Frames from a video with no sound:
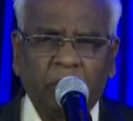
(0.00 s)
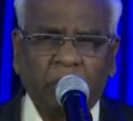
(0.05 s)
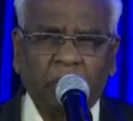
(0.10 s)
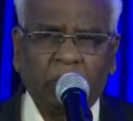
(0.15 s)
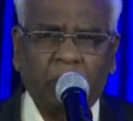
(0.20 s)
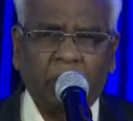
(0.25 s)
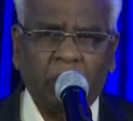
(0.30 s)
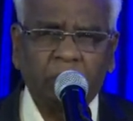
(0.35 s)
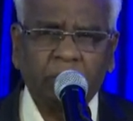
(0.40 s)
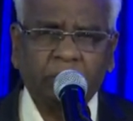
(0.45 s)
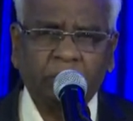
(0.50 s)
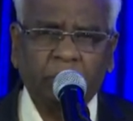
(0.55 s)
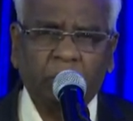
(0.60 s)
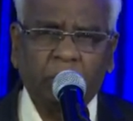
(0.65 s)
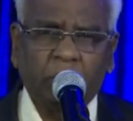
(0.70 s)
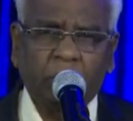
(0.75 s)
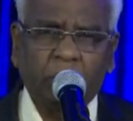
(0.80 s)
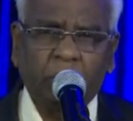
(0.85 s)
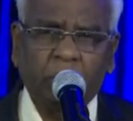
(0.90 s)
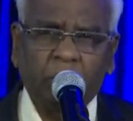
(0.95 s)
and
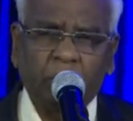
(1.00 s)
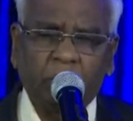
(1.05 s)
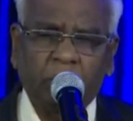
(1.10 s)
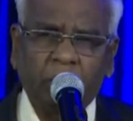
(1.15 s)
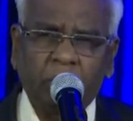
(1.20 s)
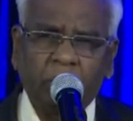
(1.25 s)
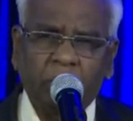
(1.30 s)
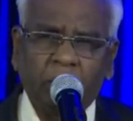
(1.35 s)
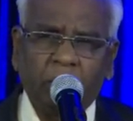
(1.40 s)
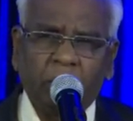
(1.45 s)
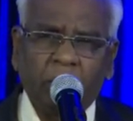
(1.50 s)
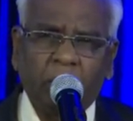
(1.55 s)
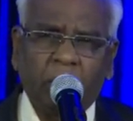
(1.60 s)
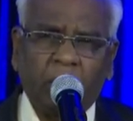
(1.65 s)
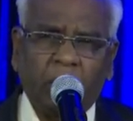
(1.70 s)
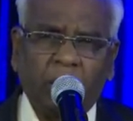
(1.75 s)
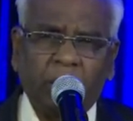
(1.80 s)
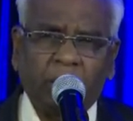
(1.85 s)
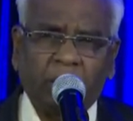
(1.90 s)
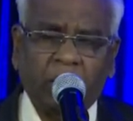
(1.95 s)
also
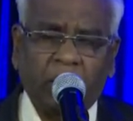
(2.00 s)
I